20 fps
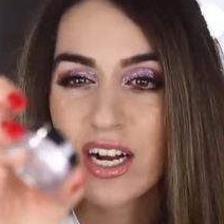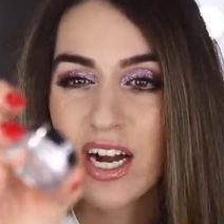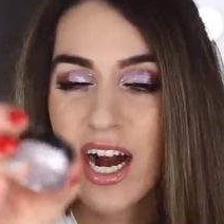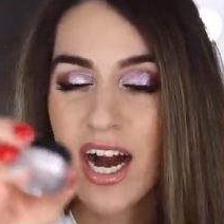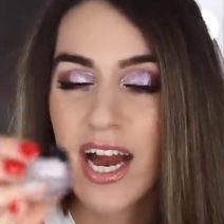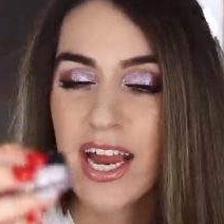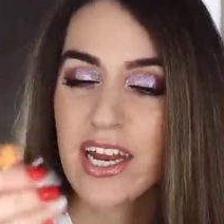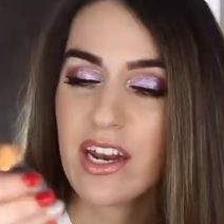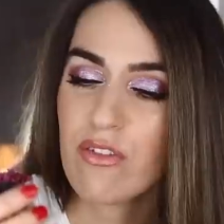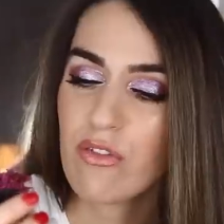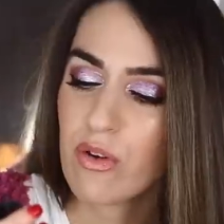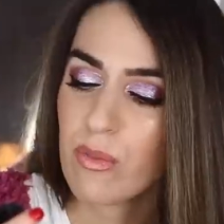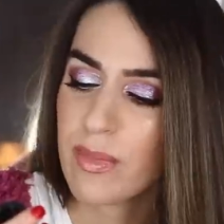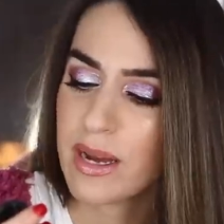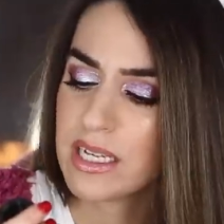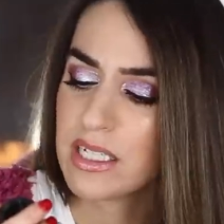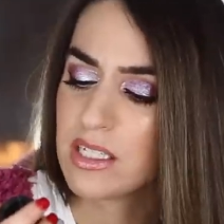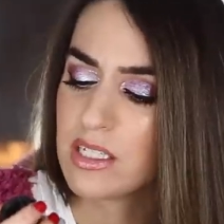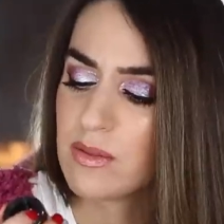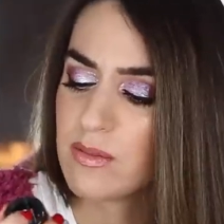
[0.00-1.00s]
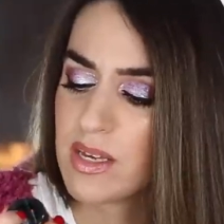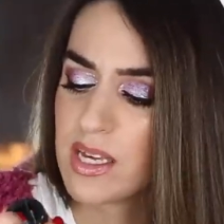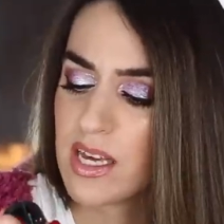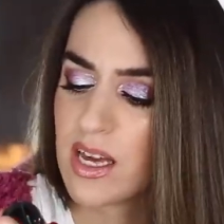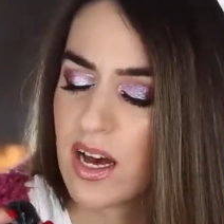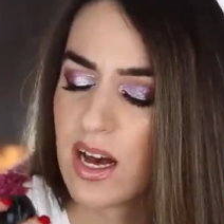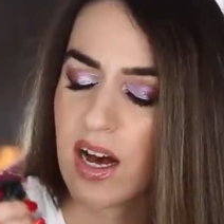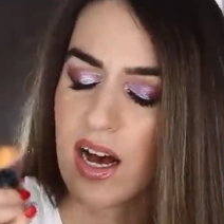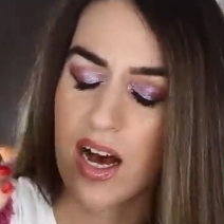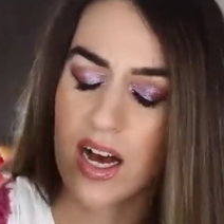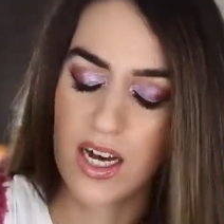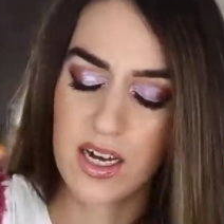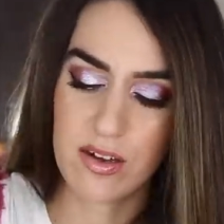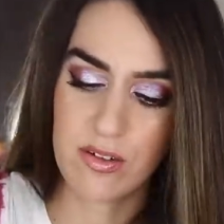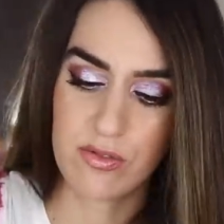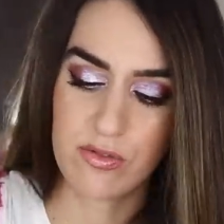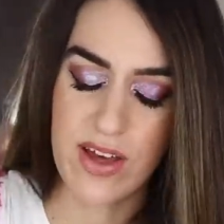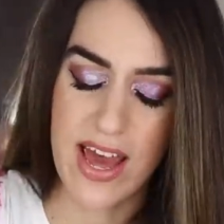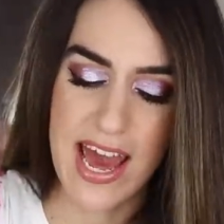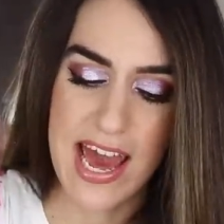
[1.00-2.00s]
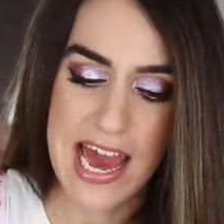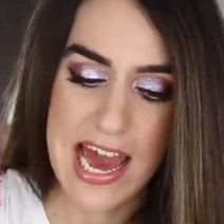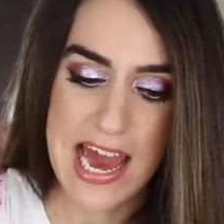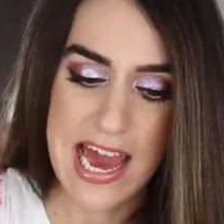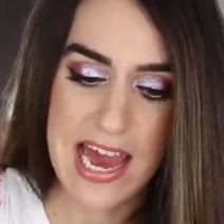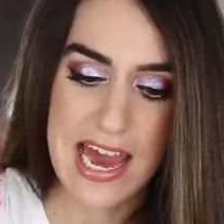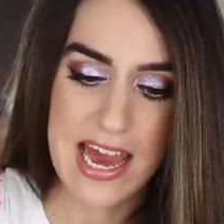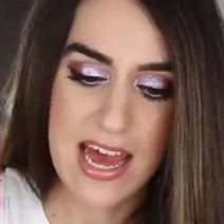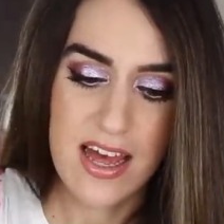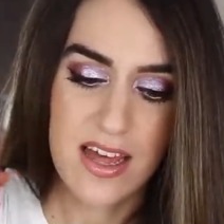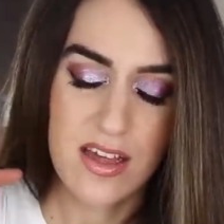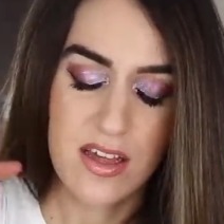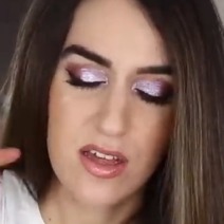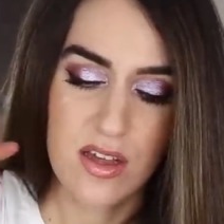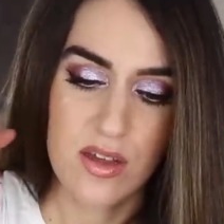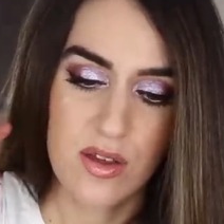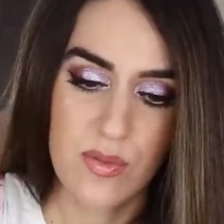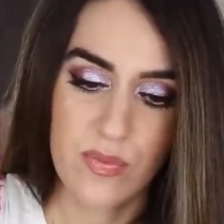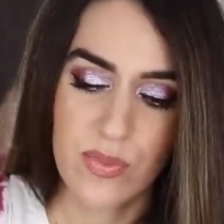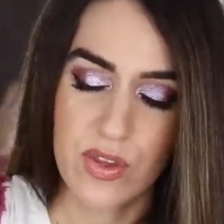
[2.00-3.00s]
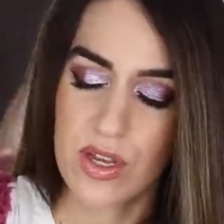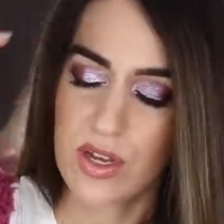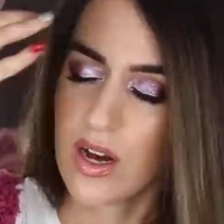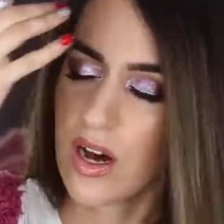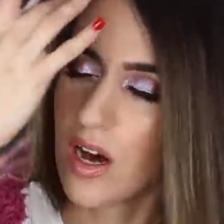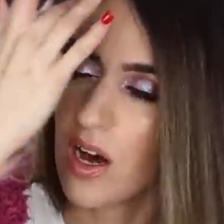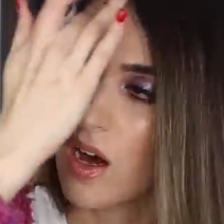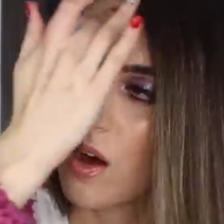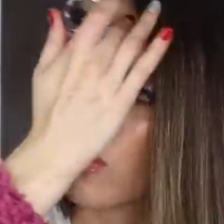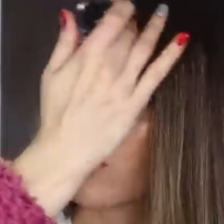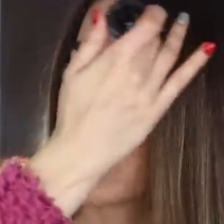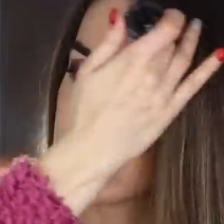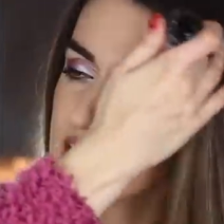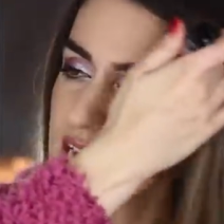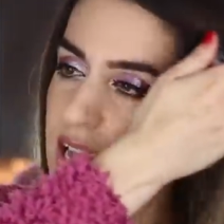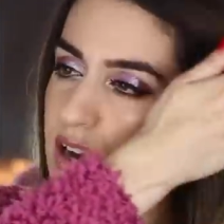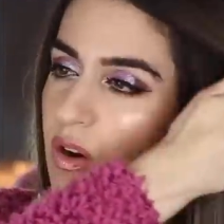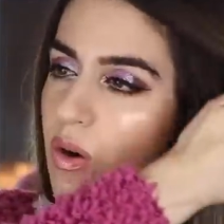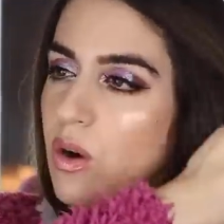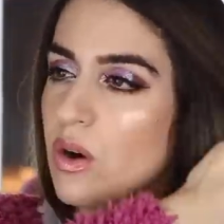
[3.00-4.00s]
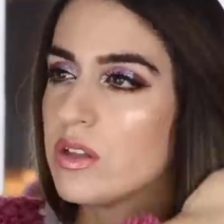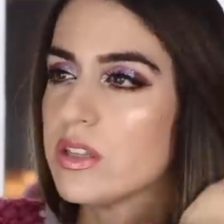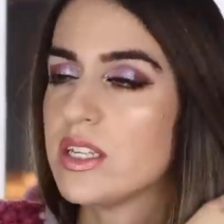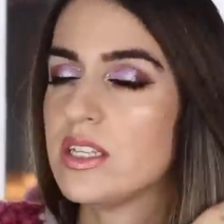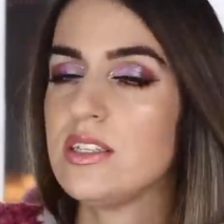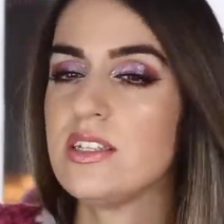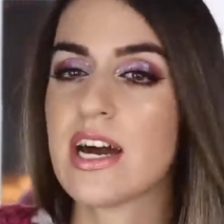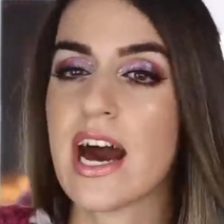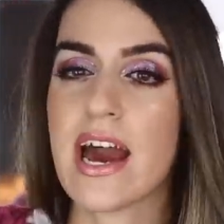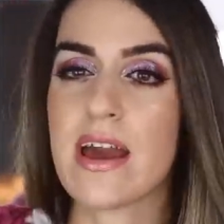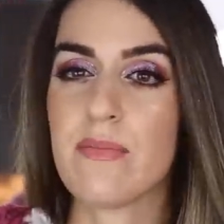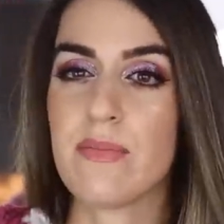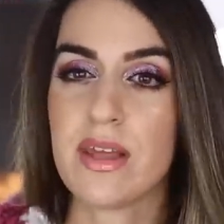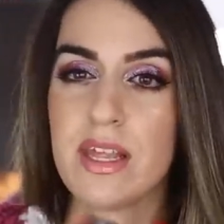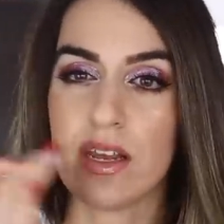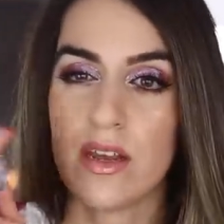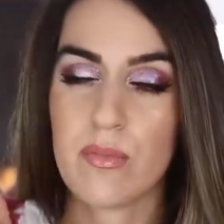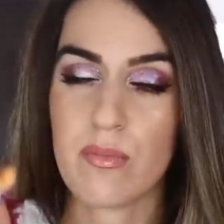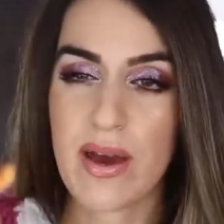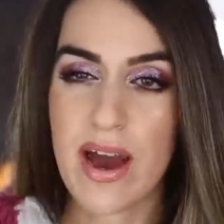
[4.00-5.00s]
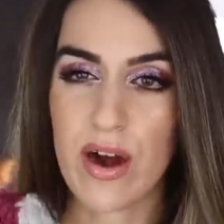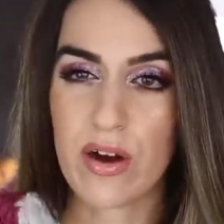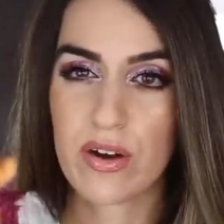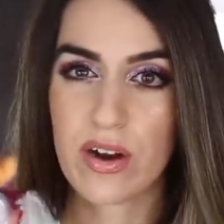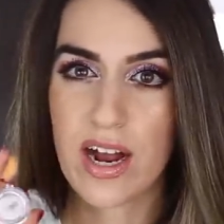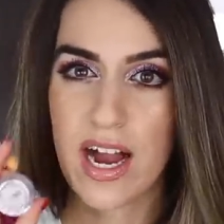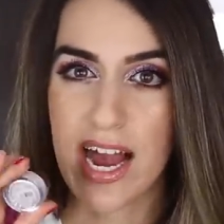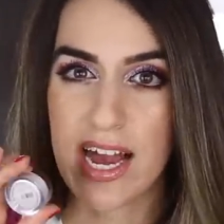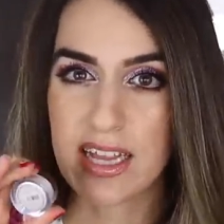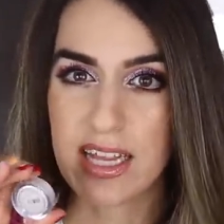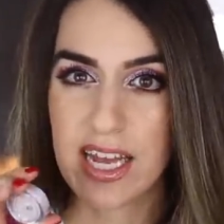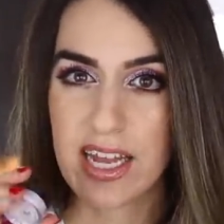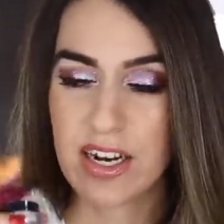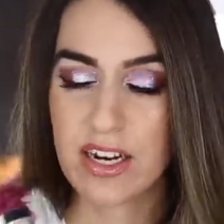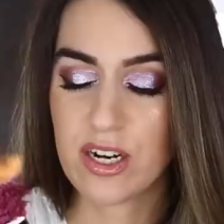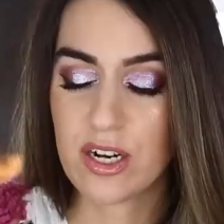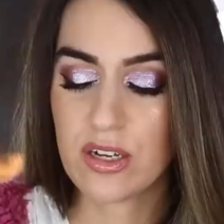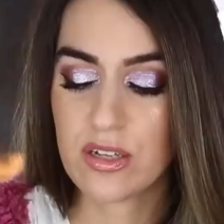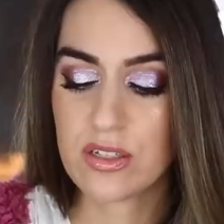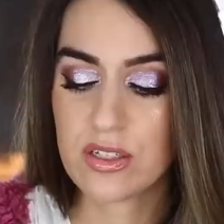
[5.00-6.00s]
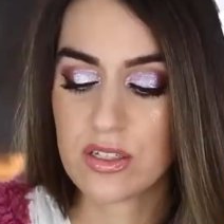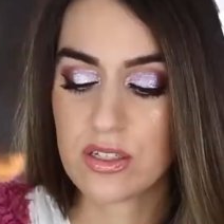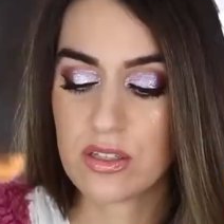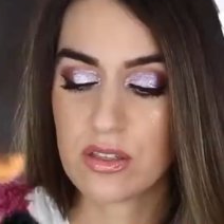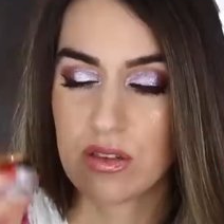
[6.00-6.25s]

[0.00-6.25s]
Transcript: Kind of reminds me of a oh, what's that called? The diamond powder highlighters.